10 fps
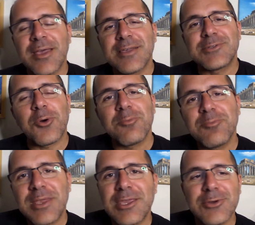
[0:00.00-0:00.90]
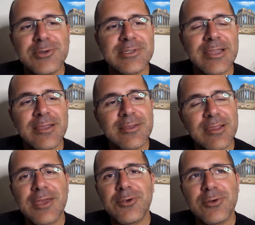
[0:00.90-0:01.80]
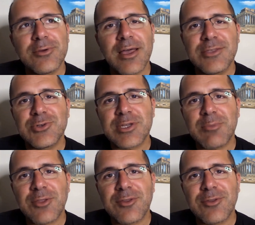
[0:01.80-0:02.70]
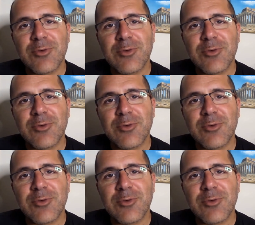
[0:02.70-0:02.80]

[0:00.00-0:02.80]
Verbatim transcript: So many years later, I drink Mountain Dew.